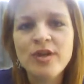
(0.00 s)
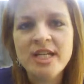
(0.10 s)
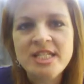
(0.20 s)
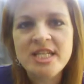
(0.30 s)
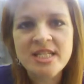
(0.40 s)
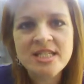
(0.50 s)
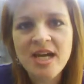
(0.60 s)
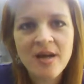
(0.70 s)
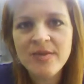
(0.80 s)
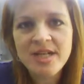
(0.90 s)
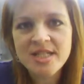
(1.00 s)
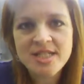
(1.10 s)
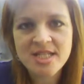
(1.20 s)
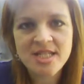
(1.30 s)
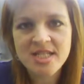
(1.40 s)
idea this time, that it
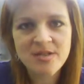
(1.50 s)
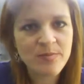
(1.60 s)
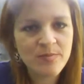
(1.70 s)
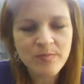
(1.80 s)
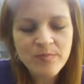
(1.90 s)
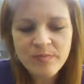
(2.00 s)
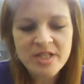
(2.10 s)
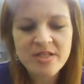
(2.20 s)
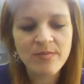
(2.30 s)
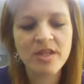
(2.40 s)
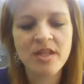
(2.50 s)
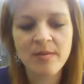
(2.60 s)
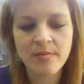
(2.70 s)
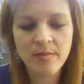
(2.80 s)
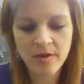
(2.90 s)
doesn't need to be something that
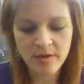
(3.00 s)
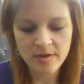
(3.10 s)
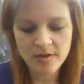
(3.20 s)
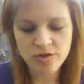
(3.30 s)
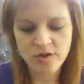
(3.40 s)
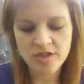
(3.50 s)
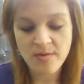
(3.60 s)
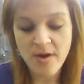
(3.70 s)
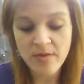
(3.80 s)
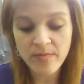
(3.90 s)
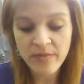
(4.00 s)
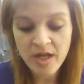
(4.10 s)
I'm stressed about.